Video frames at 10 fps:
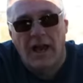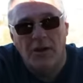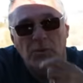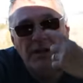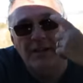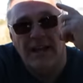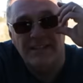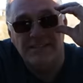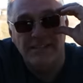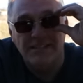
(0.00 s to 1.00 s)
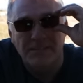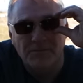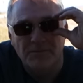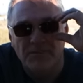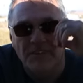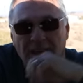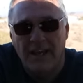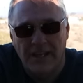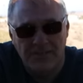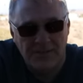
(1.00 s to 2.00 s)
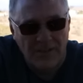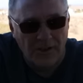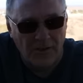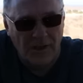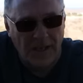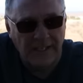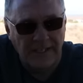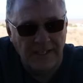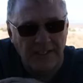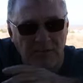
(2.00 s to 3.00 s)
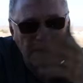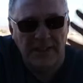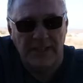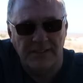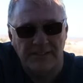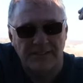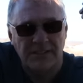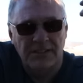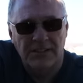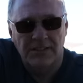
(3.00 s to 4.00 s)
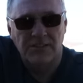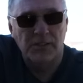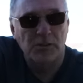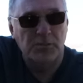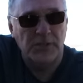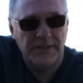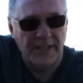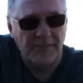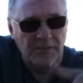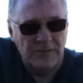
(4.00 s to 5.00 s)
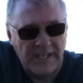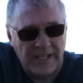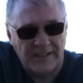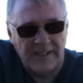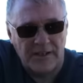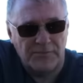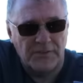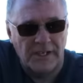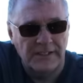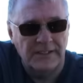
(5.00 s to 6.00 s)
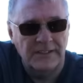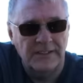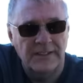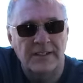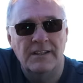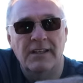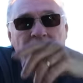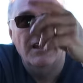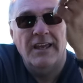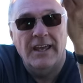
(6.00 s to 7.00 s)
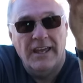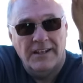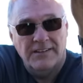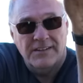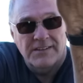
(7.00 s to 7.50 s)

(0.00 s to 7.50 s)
I wear glasses, and so I needed a place to put them that was handy up front. And